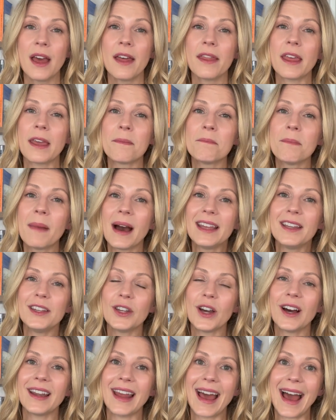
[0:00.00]
They might
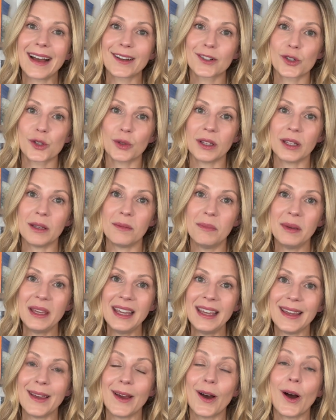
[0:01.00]
not actually
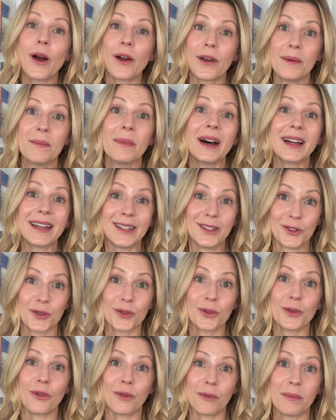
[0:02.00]
be our embodied
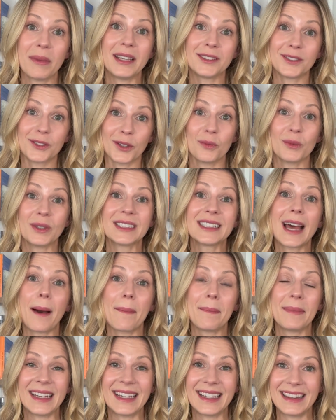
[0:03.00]
truth based on what's
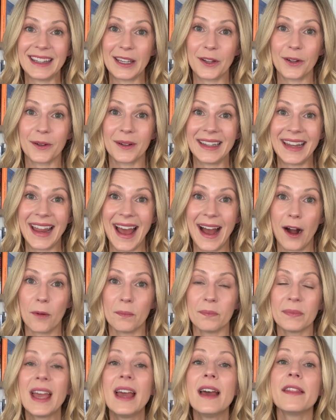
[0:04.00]
happening in the here and now.
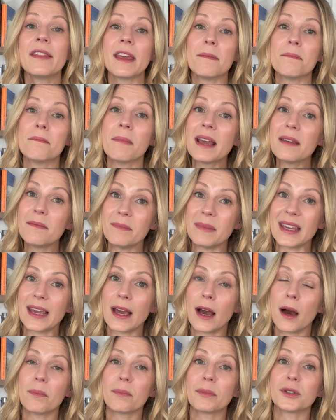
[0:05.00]
They might be
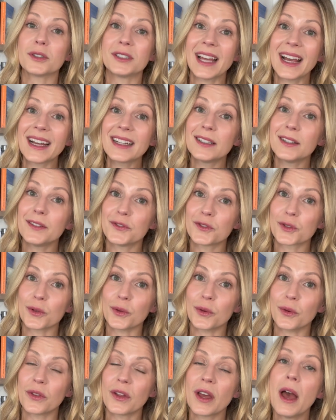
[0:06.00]
a protective
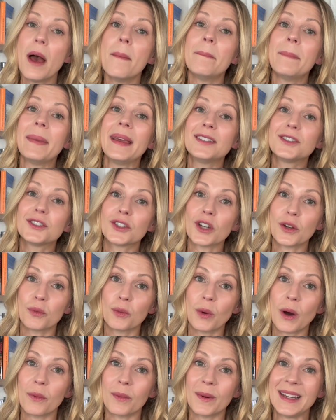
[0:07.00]
truth based on
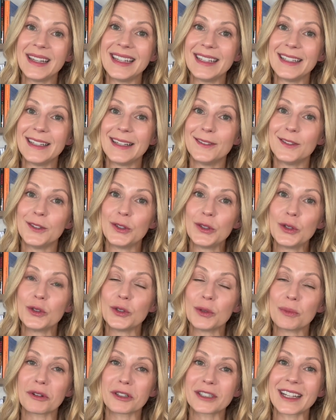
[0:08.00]
what we needed to do to
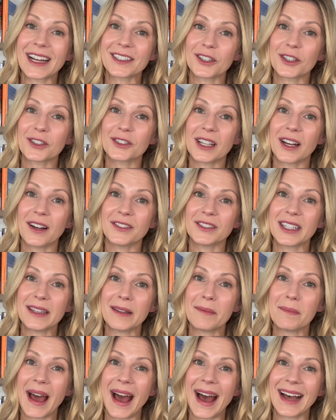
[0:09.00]
protect ourselves in the
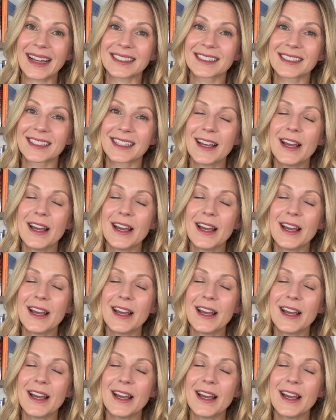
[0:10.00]
past.